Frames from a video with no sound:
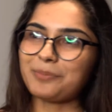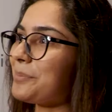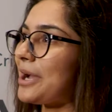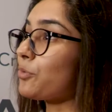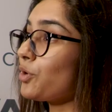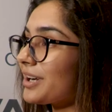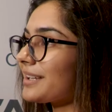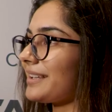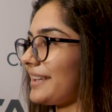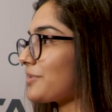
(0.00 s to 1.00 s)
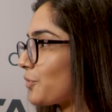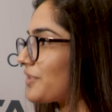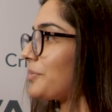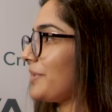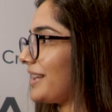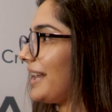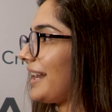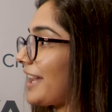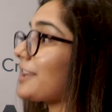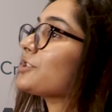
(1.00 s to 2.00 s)
my work is visible and
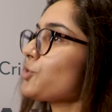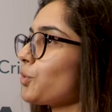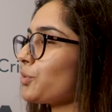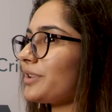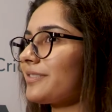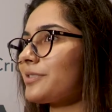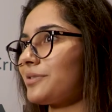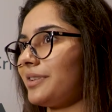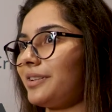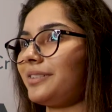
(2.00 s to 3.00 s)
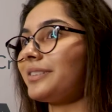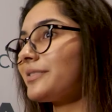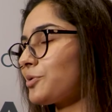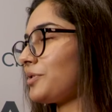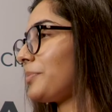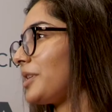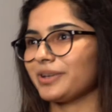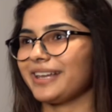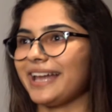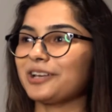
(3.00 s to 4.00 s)
i can show to this uh, this to the
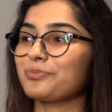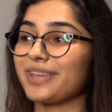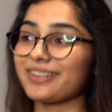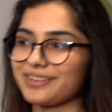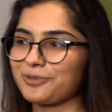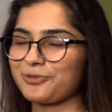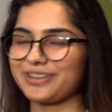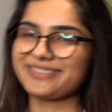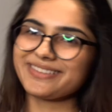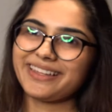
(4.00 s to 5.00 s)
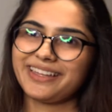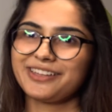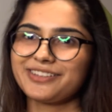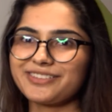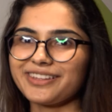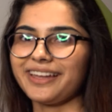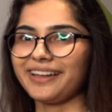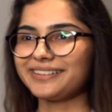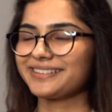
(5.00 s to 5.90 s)
people and it makes a difference yeah